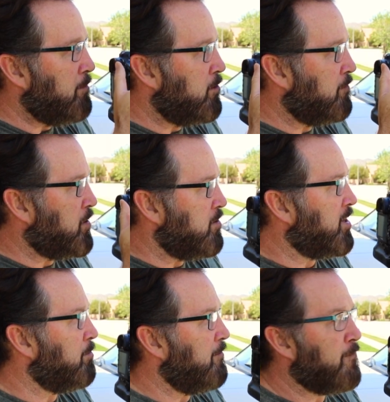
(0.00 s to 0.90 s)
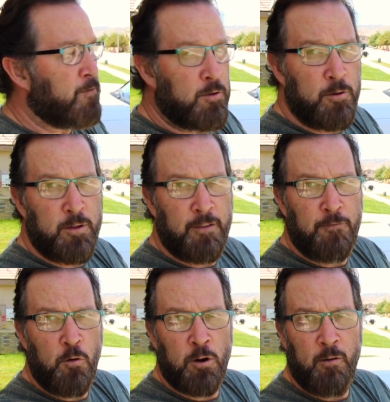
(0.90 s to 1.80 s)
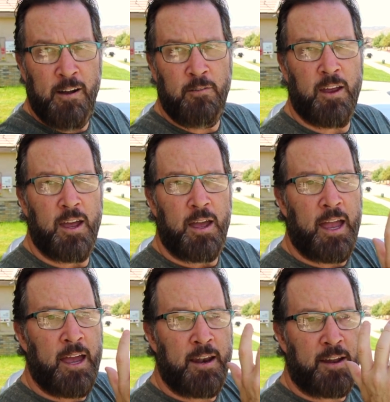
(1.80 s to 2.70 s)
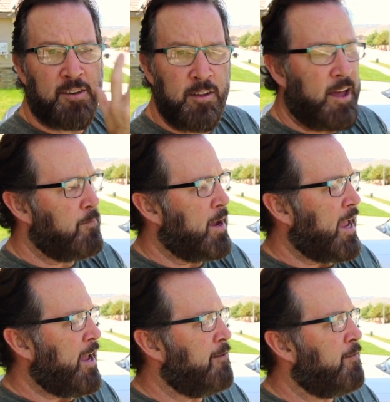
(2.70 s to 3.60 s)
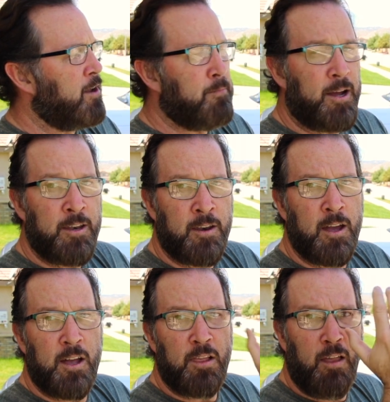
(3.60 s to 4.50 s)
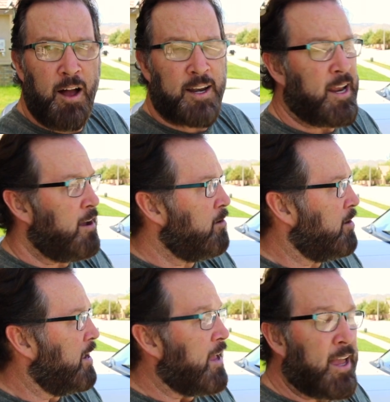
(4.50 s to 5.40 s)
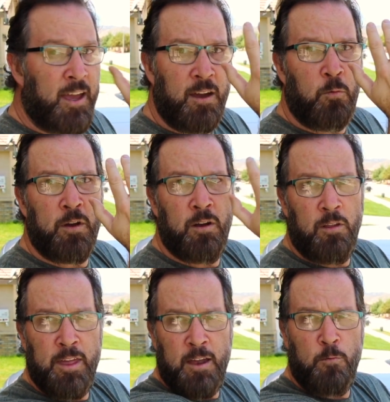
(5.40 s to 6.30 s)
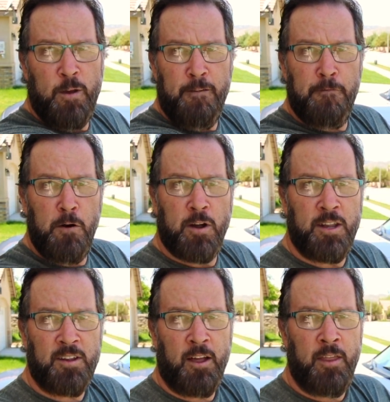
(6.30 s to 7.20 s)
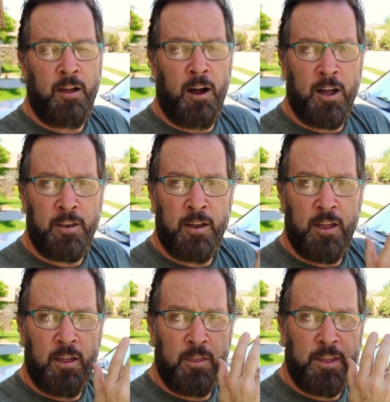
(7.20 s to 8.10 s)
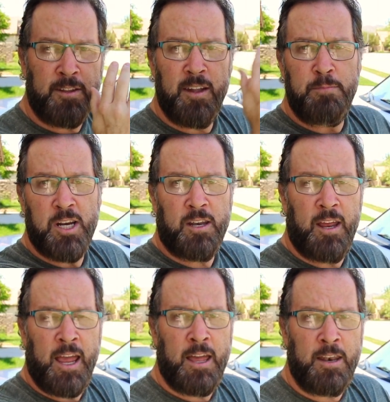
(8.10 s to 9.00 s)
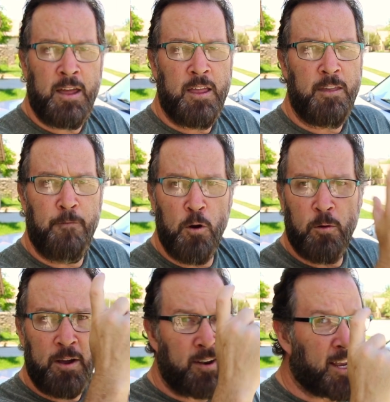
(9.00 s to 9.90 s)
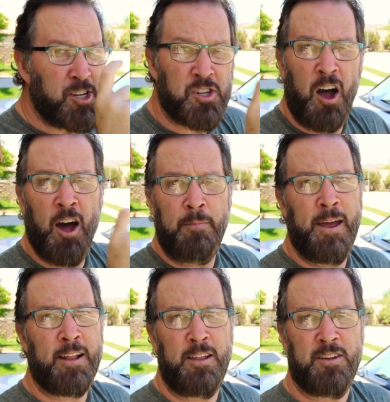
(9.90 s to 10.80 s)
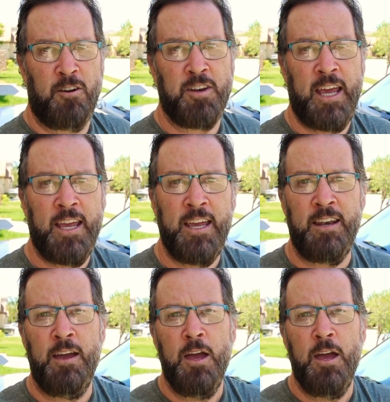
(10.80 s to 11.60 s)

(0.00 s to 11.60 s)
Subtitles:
move to something further in the foreground and I still have my AF on button locked down, it will then refocus on the subject in the foreground. I can just automatically start taking